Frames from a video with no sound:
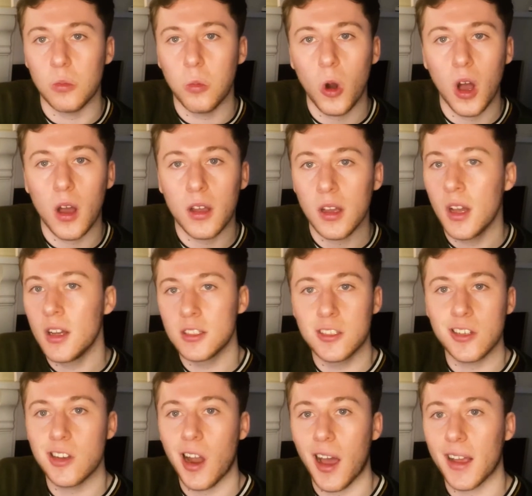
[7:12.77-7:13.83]
work.
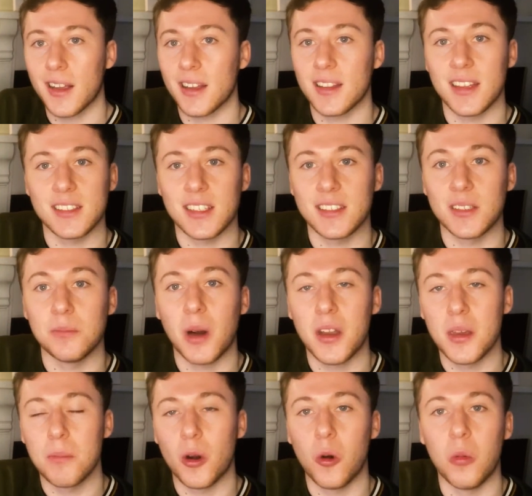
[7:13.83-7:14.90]
Just like it did in
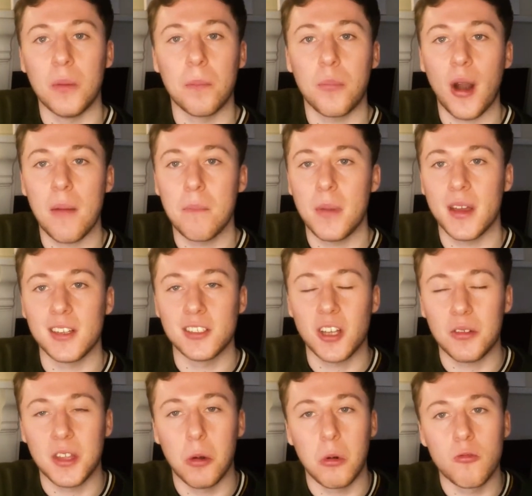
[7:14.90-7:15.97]
Moneyball when Brad Pitt and
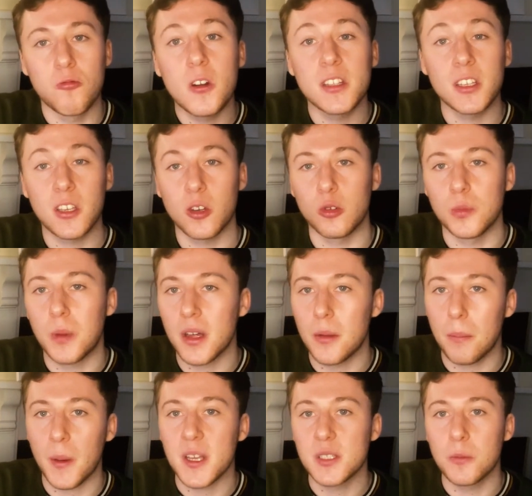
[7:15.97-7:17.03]
John Hill were ridiculed by the
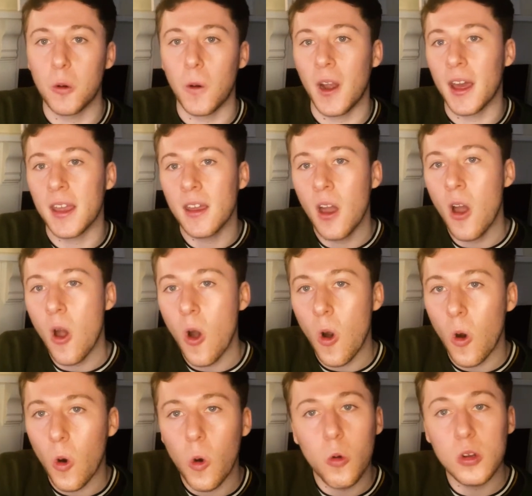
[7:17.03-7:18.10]
baseball elite,
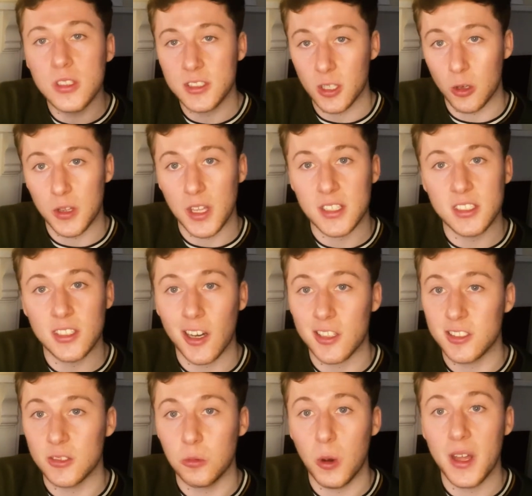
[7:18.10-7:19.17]
all until they
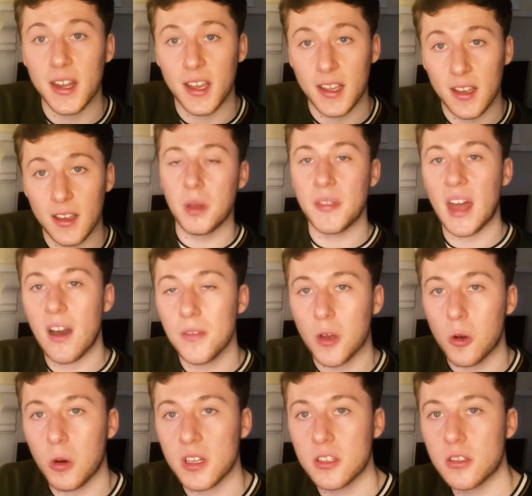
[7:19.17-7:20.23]
started winning. But now the
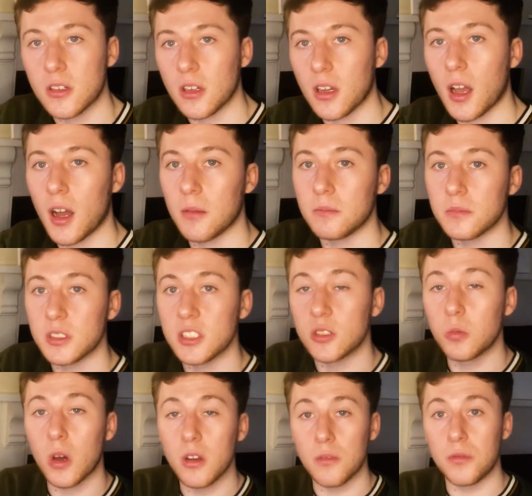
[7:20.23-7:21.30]
question comes. It's
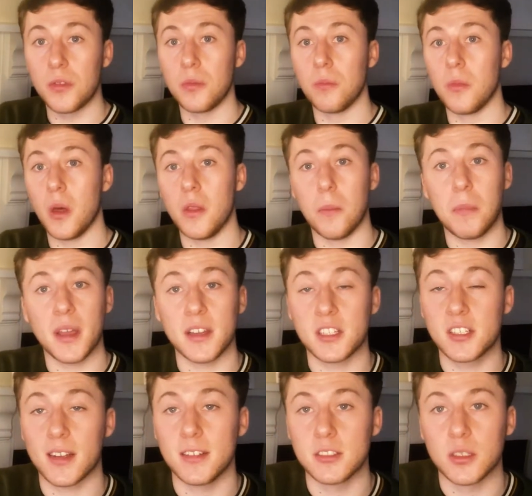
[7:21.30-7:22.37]
one of the biggest
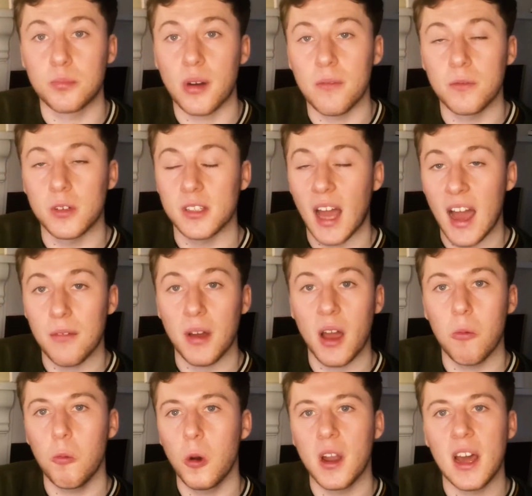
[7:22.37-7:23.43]
challenges Brentford have
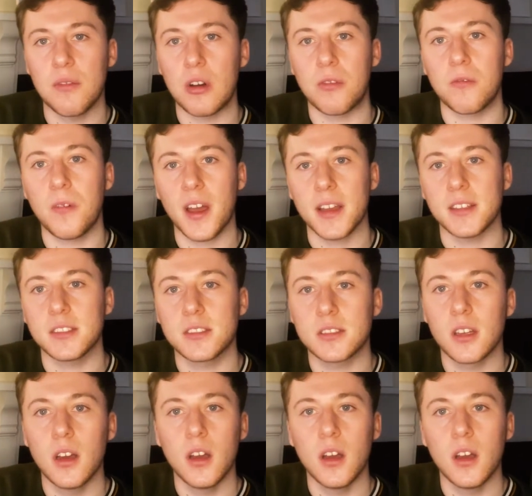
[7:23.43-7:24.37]
and will ever face.